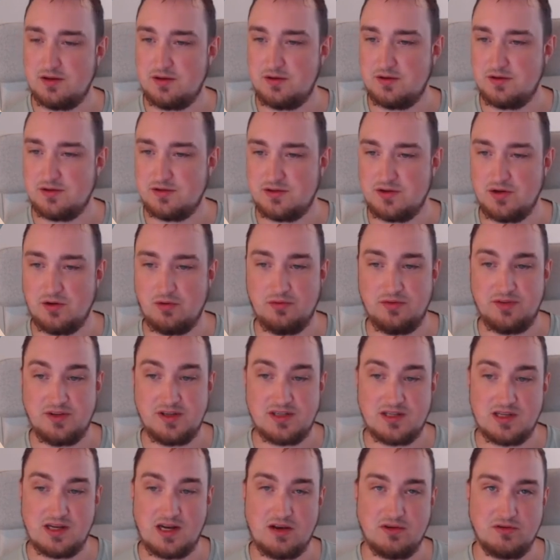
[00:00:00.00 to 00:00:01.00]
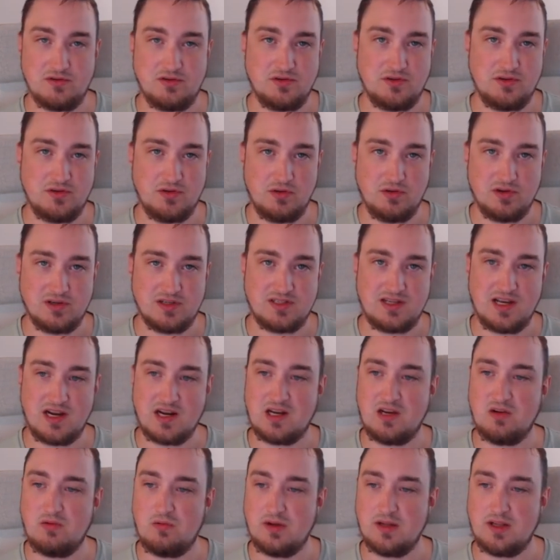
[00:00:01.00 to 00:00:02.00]
So this allows you to know
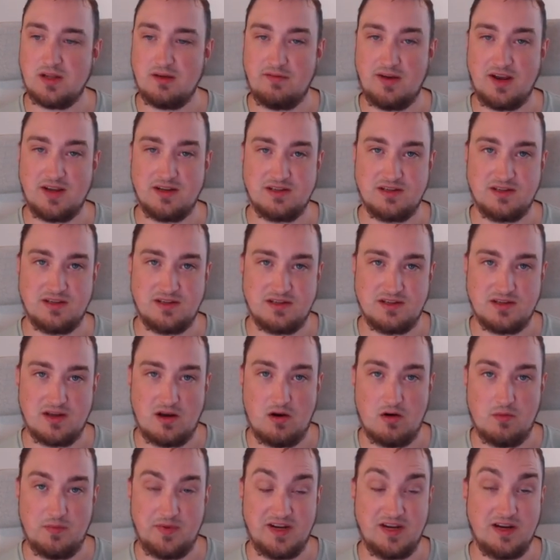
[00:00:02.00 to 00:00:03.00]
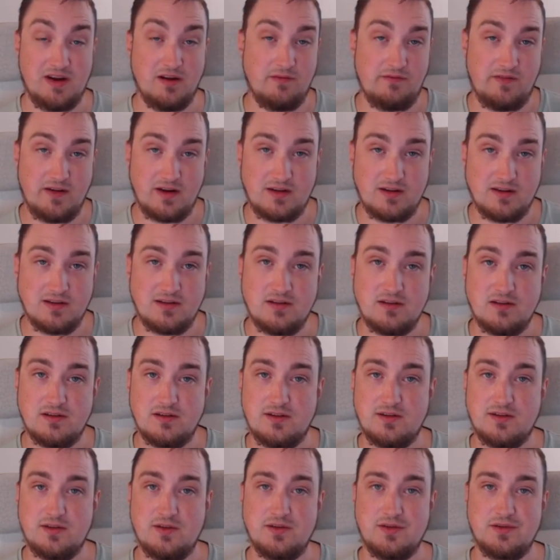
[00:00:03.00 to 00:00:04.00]
exactly what devices are being affected,
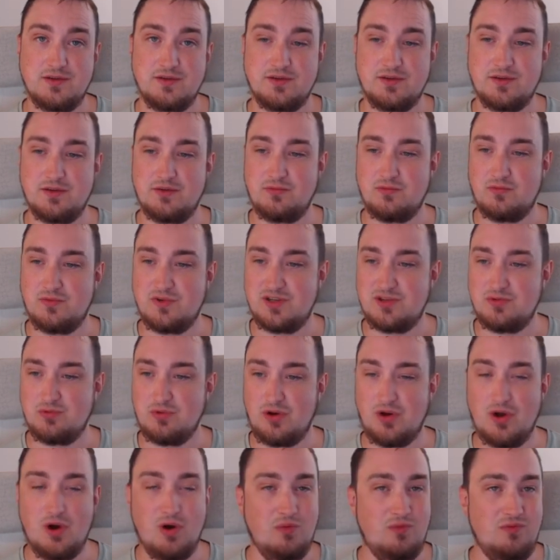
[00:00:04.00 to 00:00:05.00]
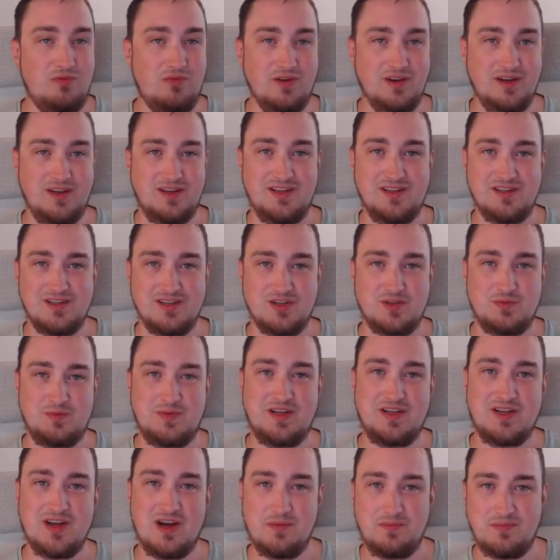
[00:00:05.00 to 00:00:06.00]
which will hopefully
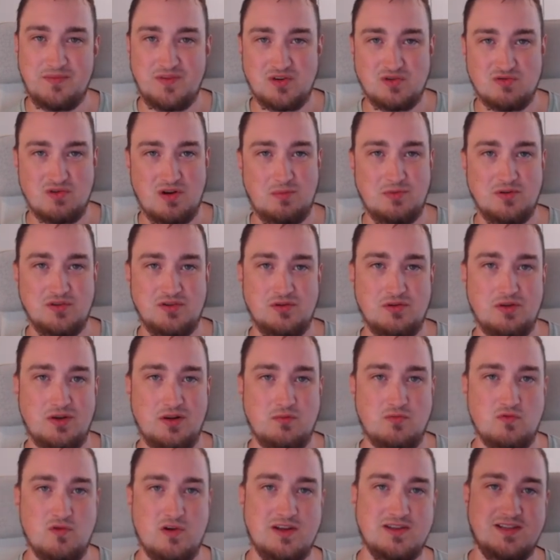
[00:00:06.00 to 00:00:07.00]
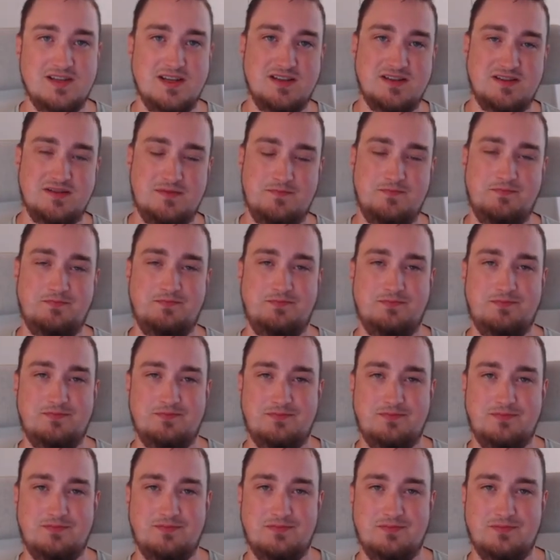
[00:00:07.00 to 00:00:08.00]
speed up the troubleshooting process.
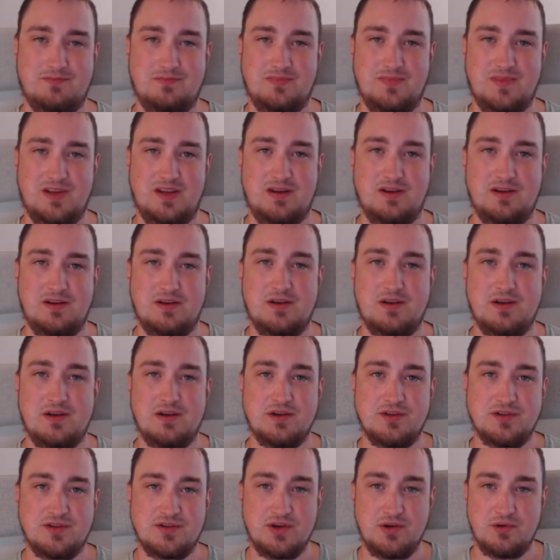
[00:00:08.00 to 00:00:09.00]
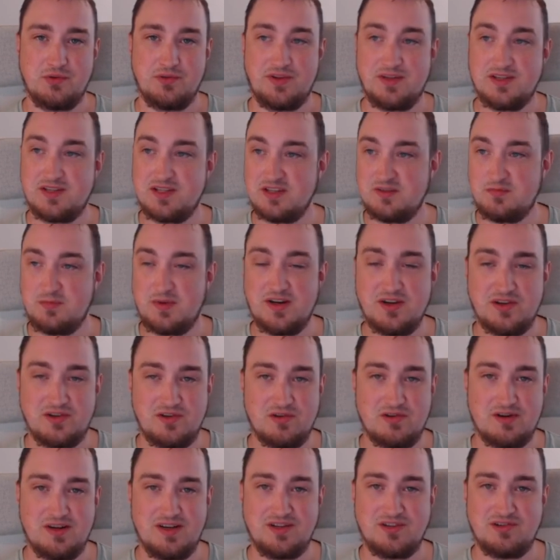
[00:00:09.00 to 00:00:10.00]
So this has been a
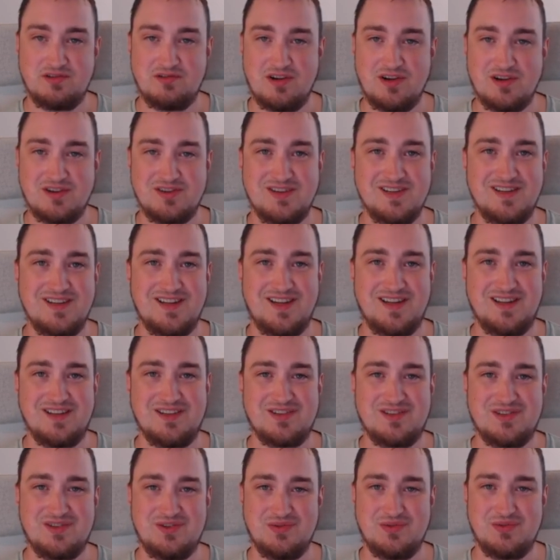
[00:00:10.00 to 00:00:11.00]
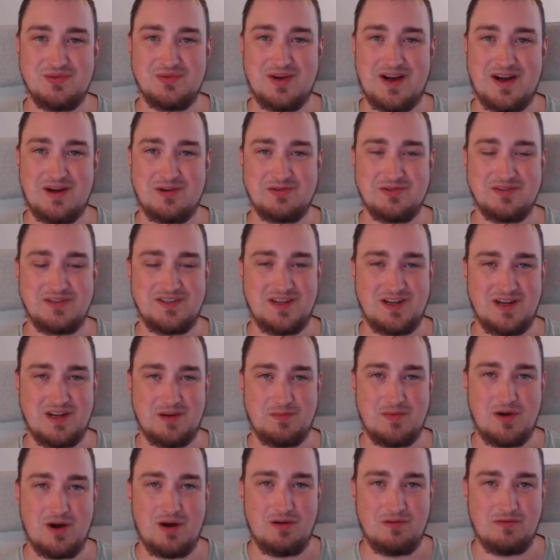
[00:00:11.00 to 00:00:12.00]
short introduction into how to set
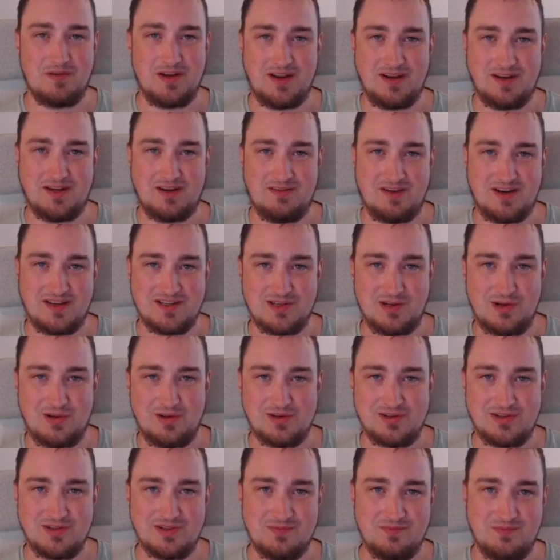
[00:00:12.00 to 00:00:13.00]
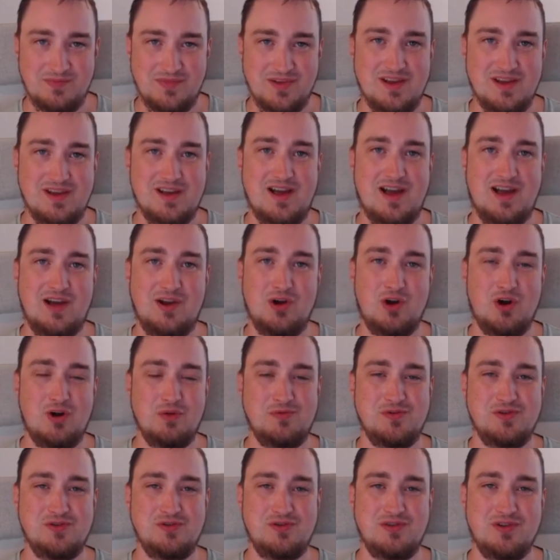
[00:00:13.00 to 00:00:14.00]
up offline device alerts. I
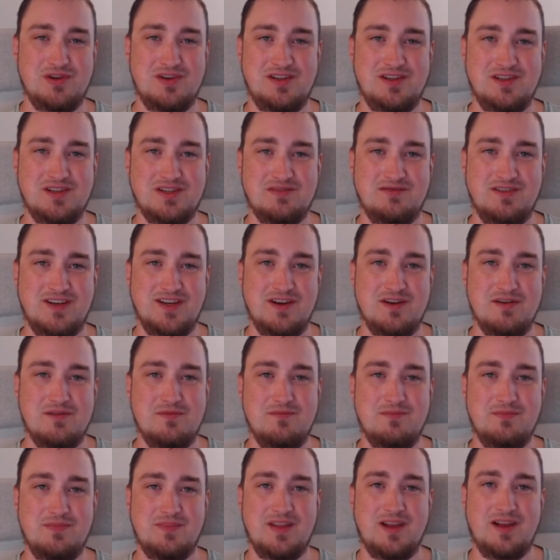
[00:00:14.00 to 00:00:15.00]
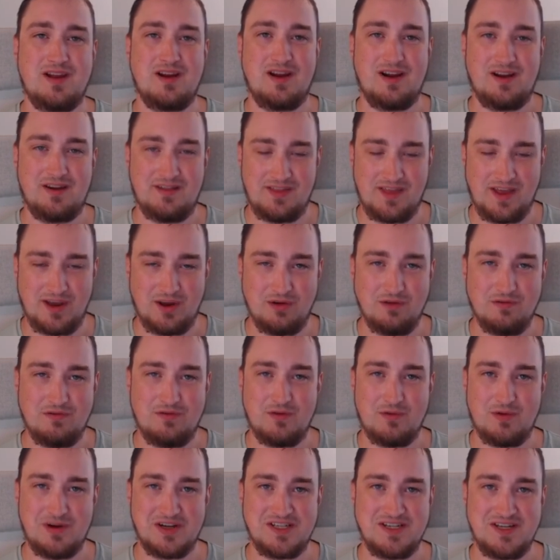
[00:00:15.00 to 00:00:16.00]
hope you enjoyed this video, and thank you for
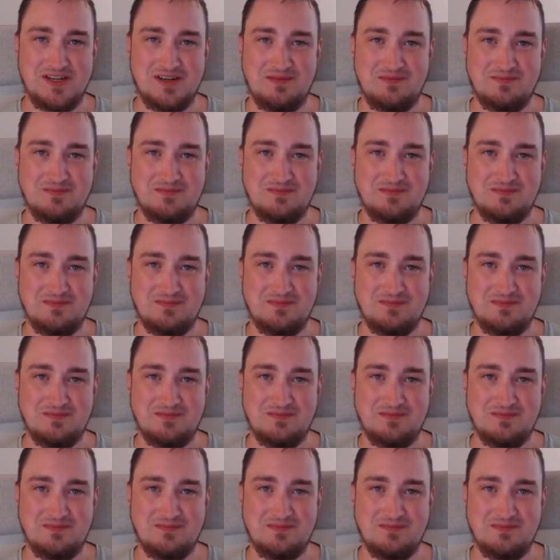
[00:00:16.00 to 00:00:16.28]
watching.